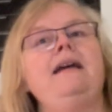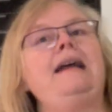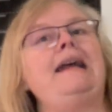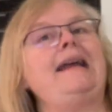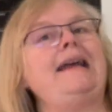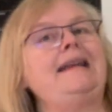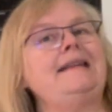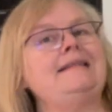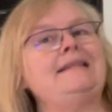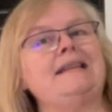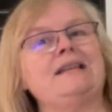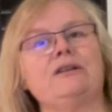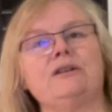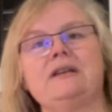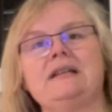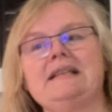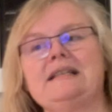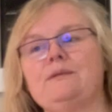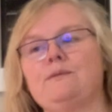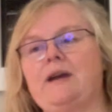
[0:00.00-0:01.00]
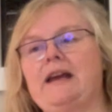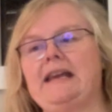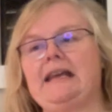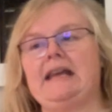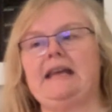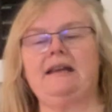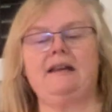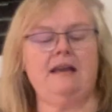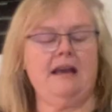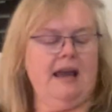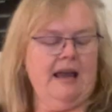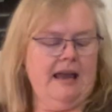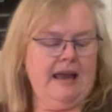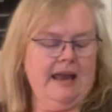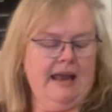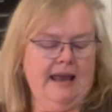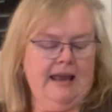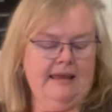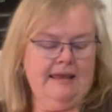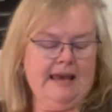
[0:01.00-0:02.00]
and dinner is ready.
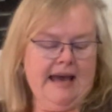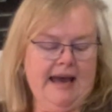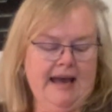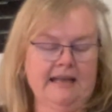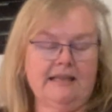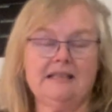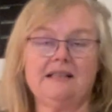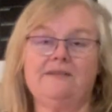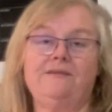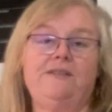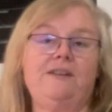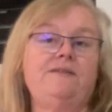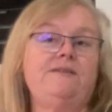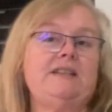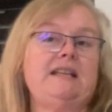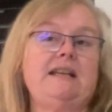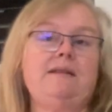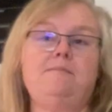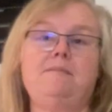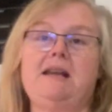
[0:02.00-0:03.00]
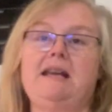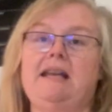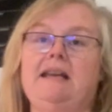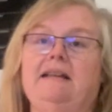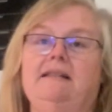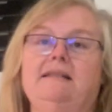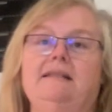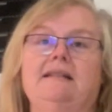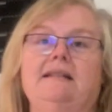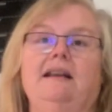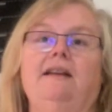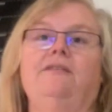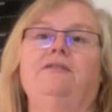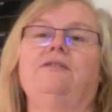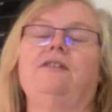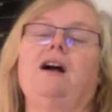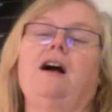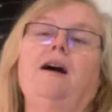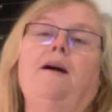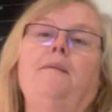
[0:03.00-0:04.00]
And that's 15 minutes
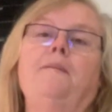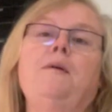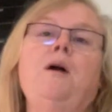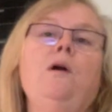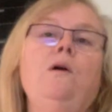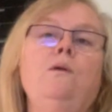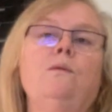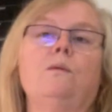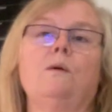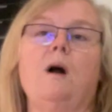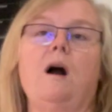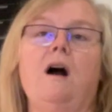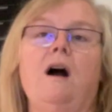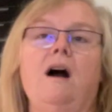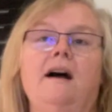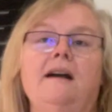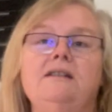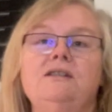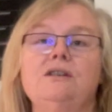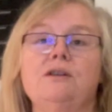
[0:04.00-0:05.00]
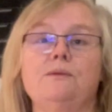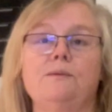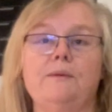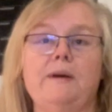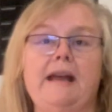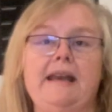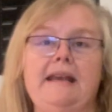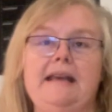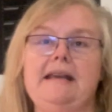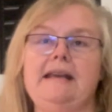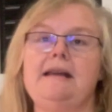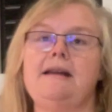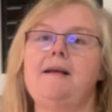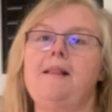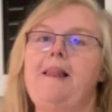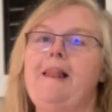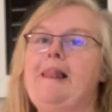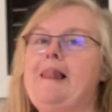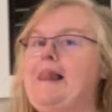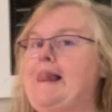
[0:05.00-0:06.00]
from raw to ready.
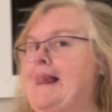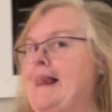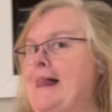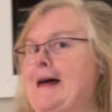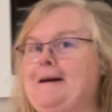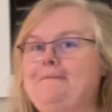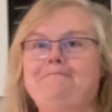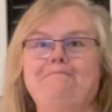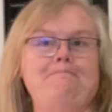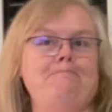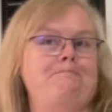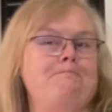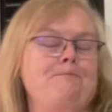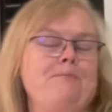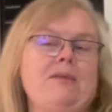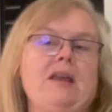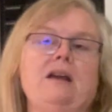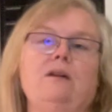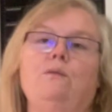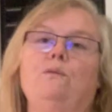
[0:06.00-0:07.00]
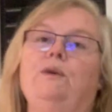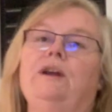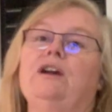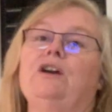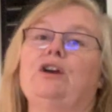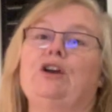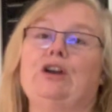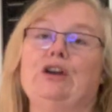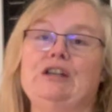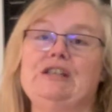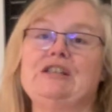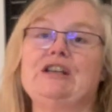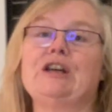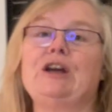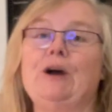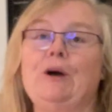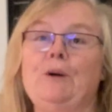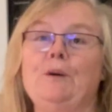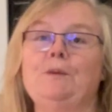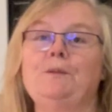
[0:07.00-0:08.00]
We are good to
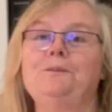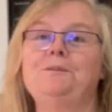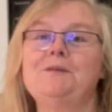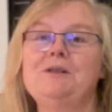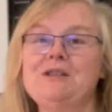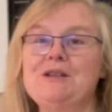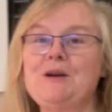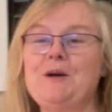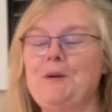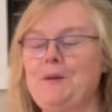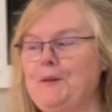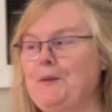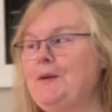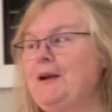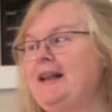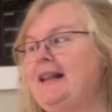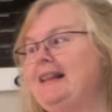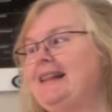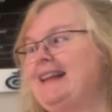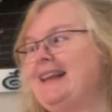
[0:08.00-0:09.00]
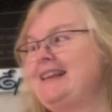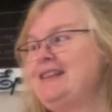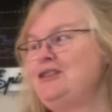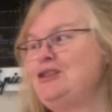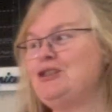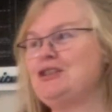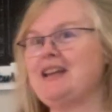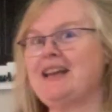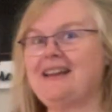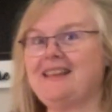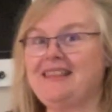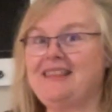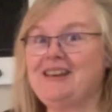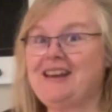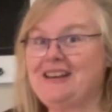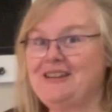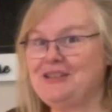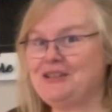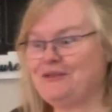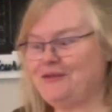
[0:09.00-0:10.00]
go. So let's check
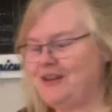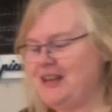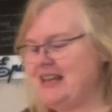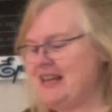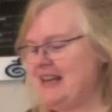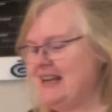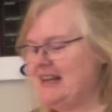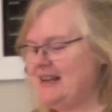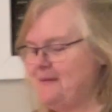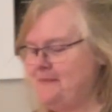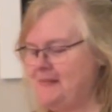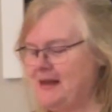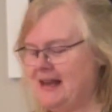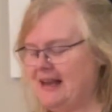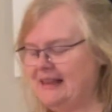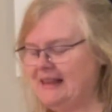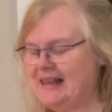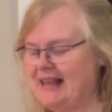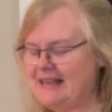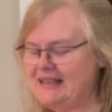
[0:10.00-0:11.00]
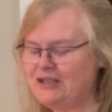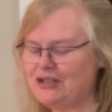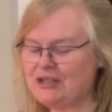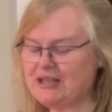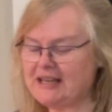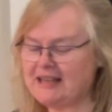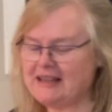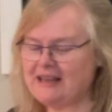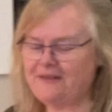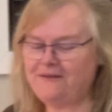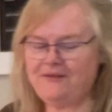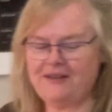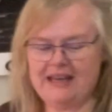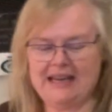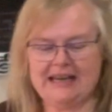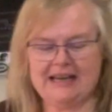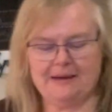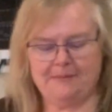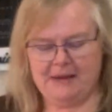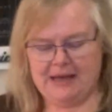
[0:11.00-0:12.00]
those fajita. Let's check that
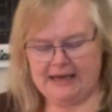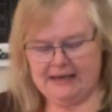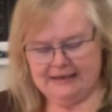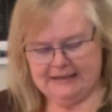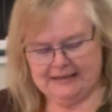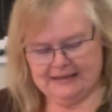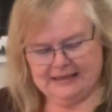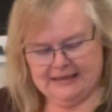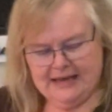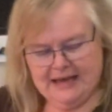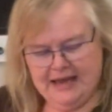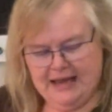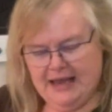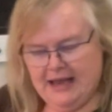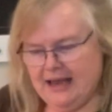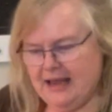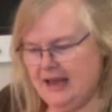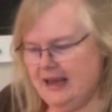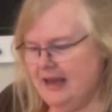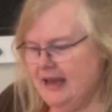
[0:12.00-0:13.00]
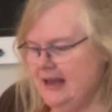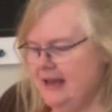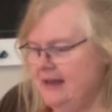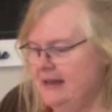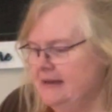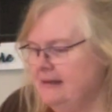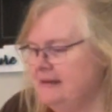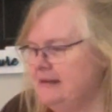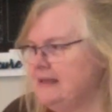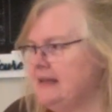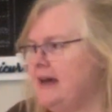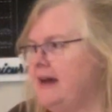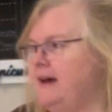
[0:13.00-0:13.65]
fajita mix, and